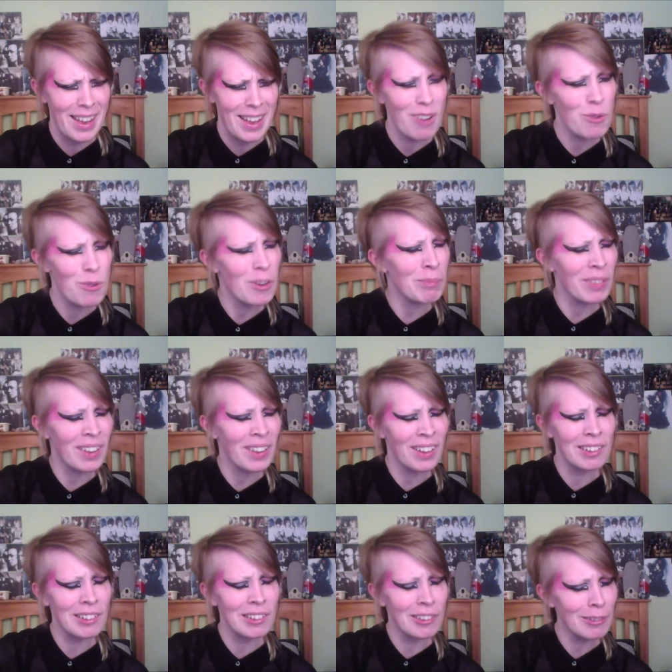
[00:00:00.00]
it would be a
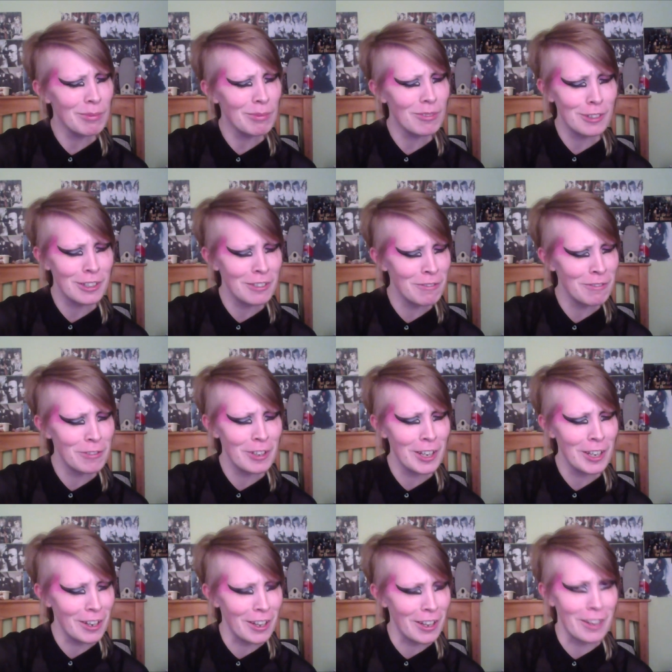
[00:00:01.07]
lot more
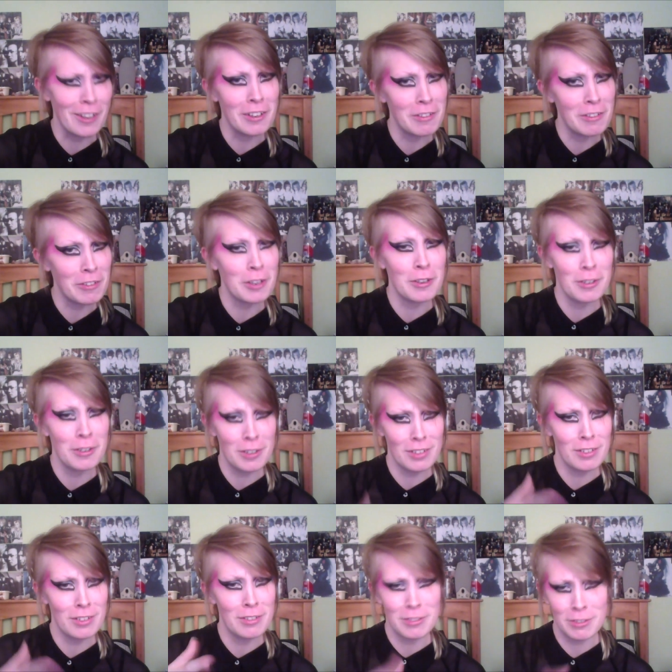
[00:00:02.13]
convenient
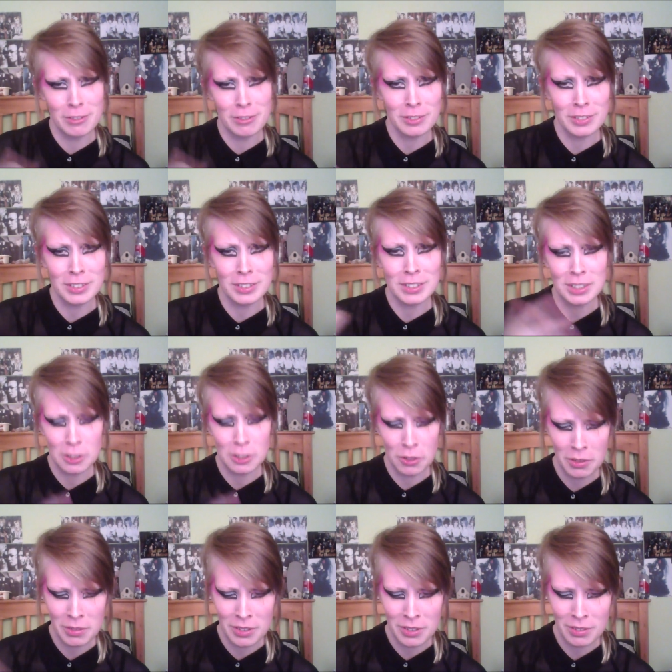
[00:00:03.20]
if
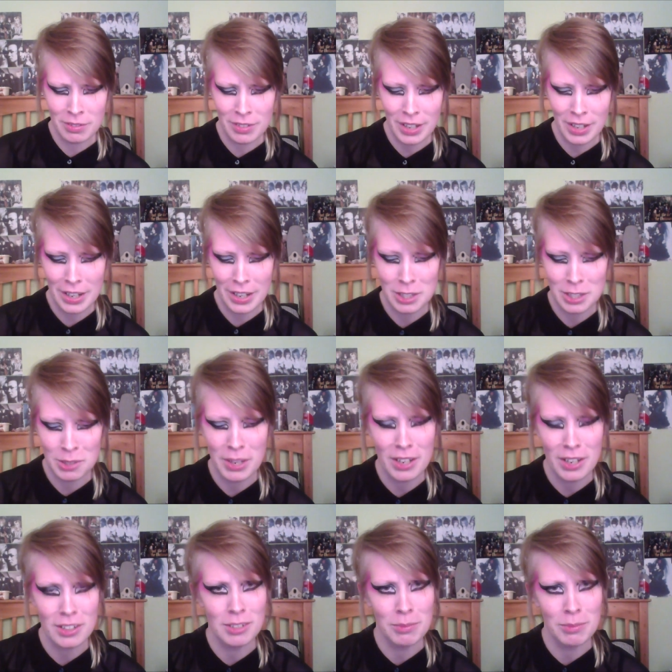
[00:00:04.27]
certain
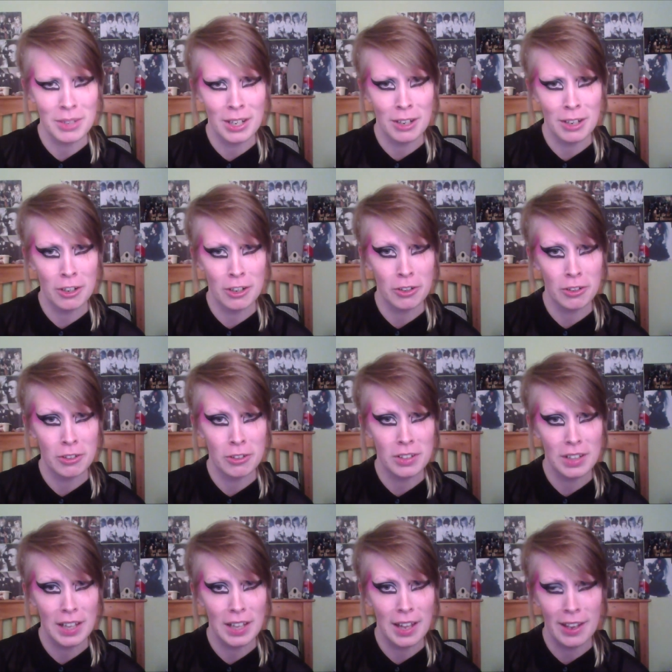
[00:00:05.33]
aspects of me
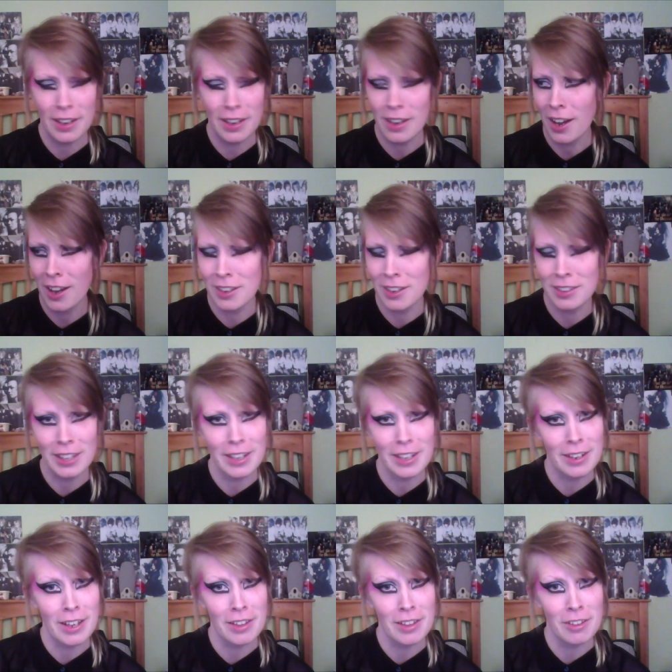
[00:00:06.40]
could, like, kindly
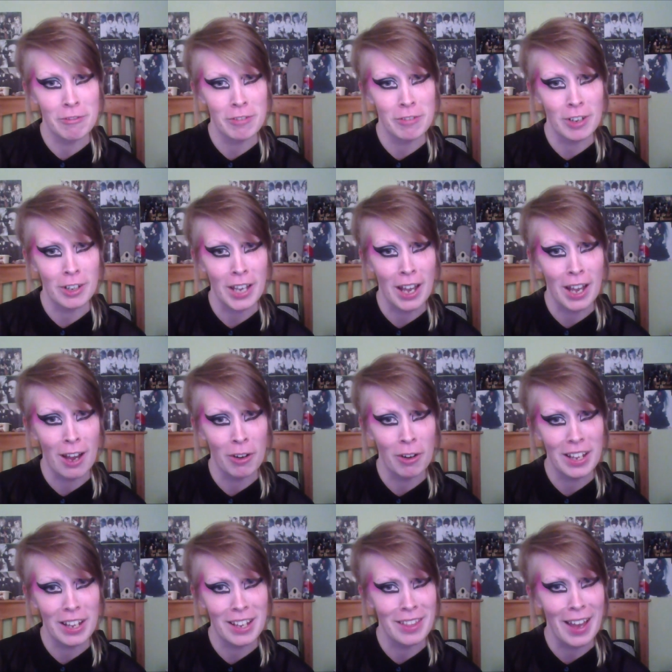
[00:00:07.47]
get the fuck out,
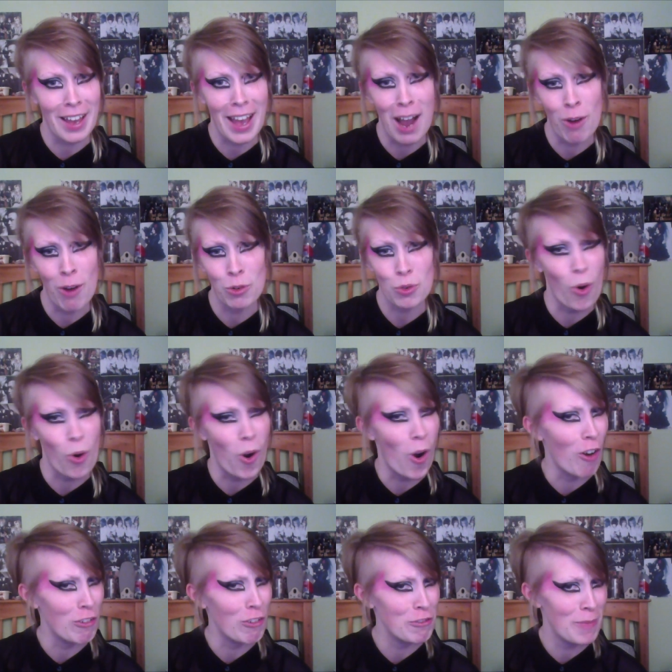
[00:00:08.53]
either out or
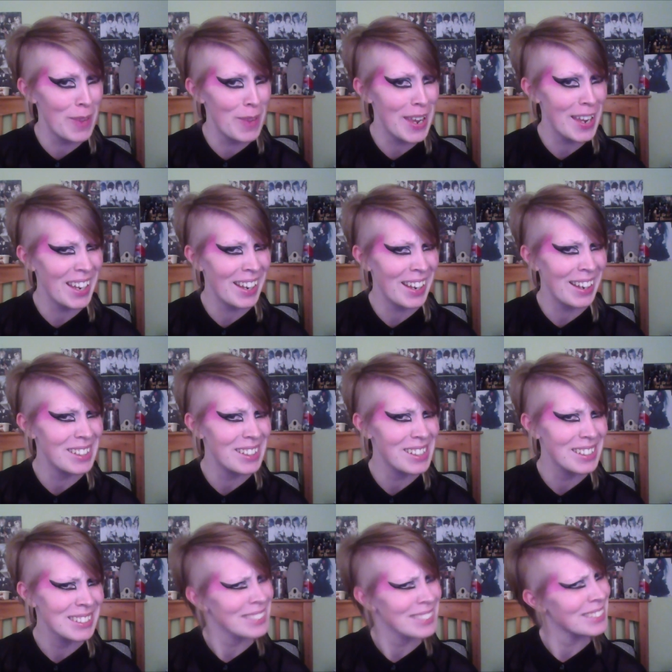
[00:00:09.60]
off me.
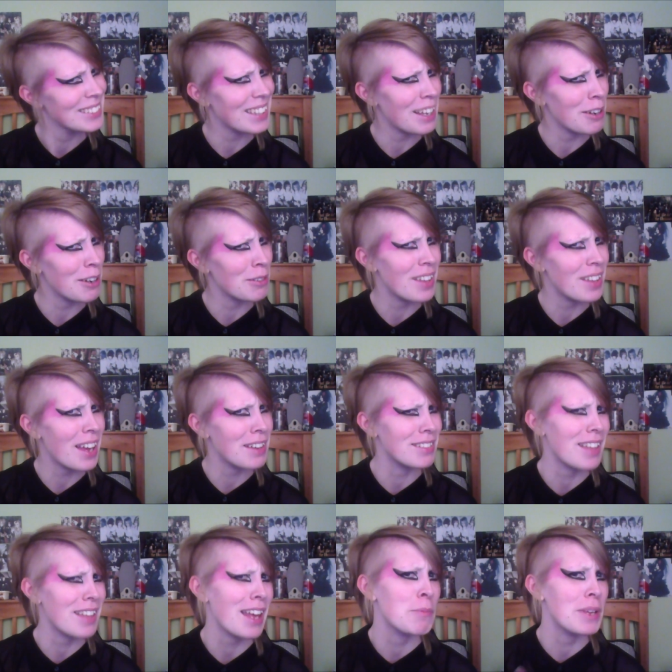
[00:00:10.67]

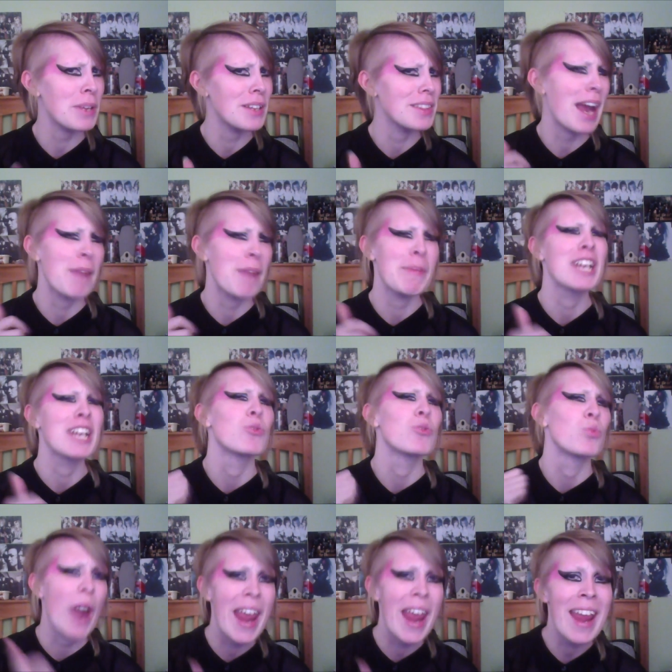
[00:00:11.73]
That'd be
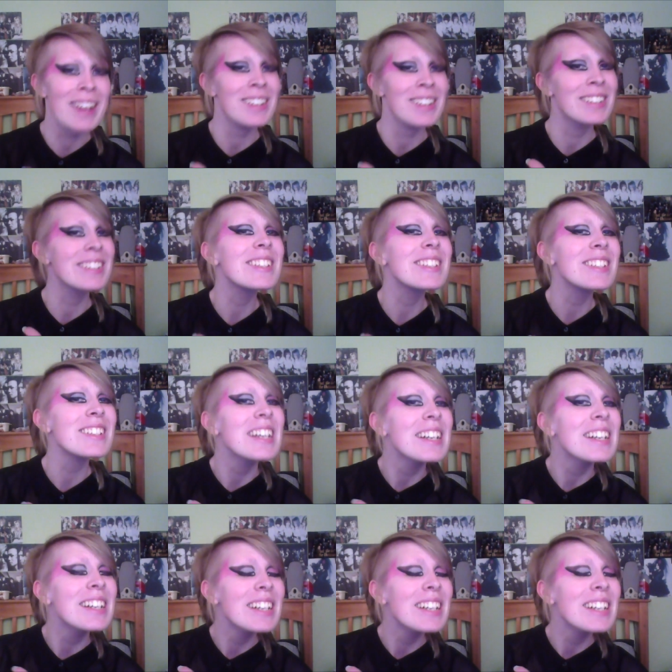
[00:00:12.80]
great.